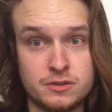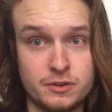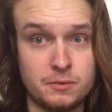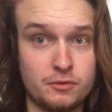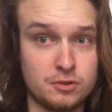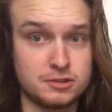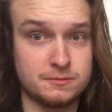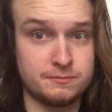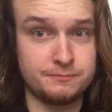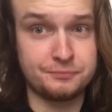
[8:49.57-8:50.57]
I think we've got
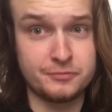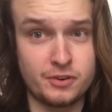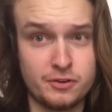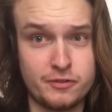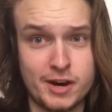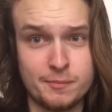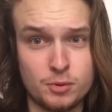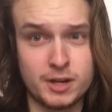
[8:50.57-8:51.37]
some very favourable